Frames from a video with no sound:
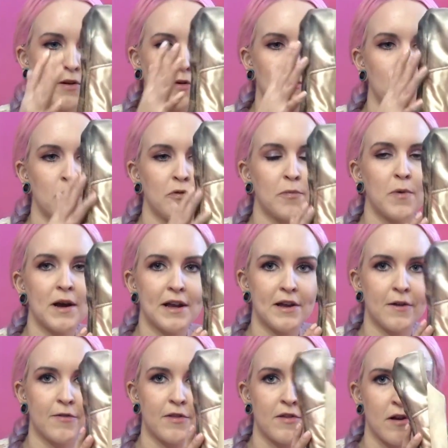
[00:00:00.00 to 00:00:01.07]
all the weight
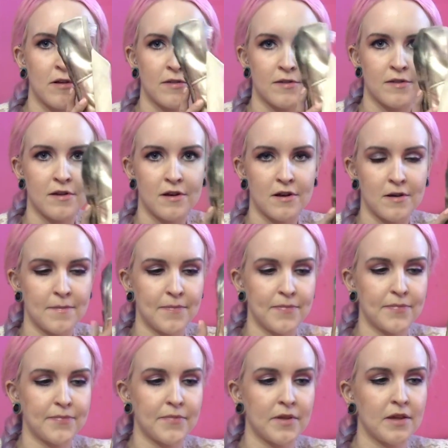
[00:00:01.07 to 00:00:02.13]
of the dancer
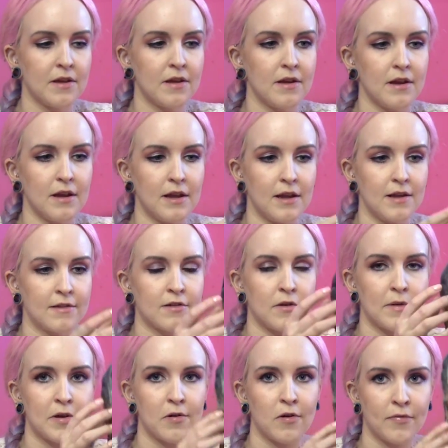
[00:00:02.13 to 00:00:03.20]
is
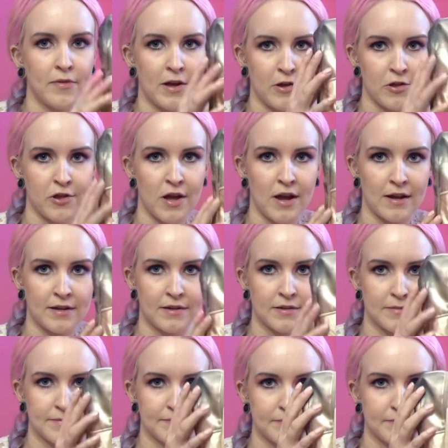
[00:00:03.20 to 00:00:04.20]
going on that shank.